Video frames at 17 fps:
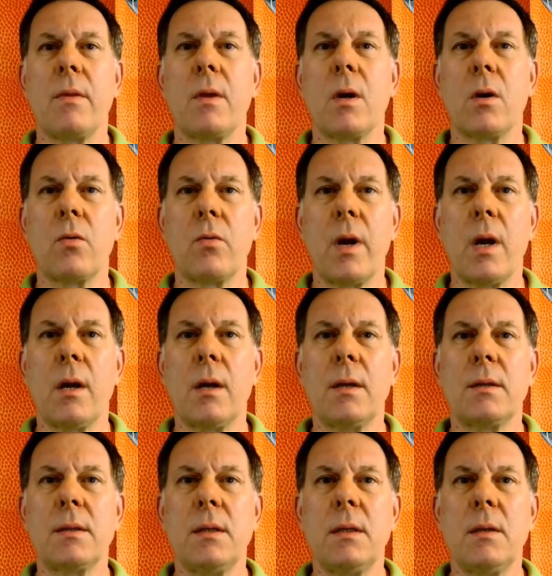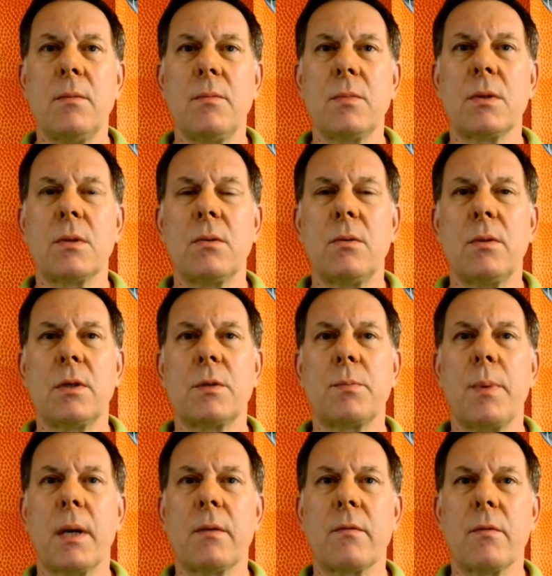There are rarely teams who
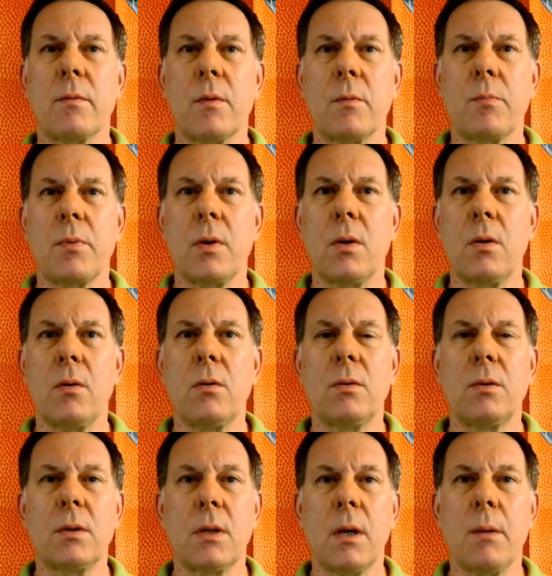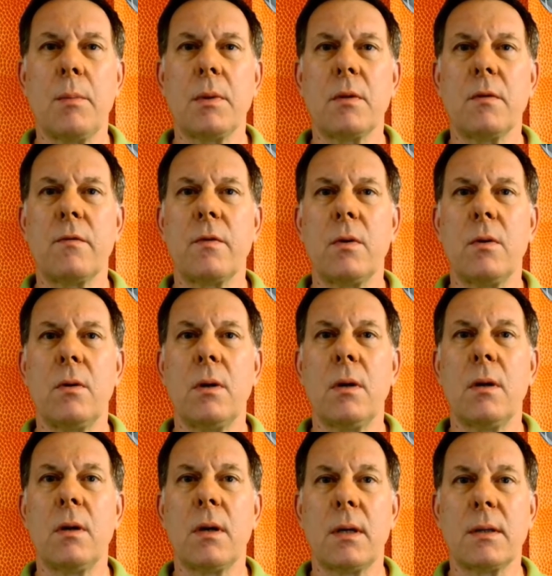expect from the pro to come on the
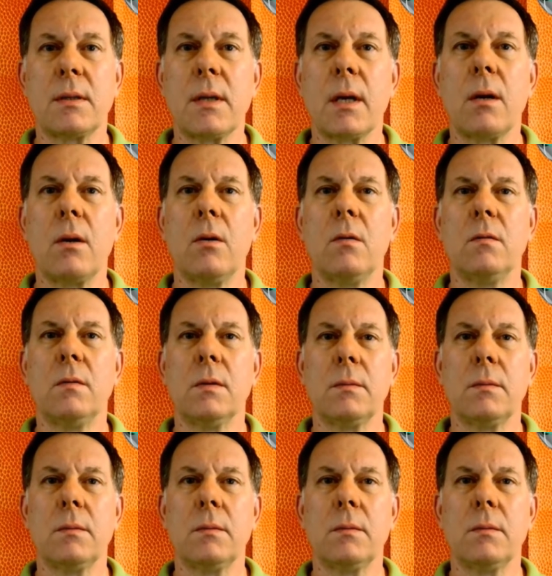floor and take over.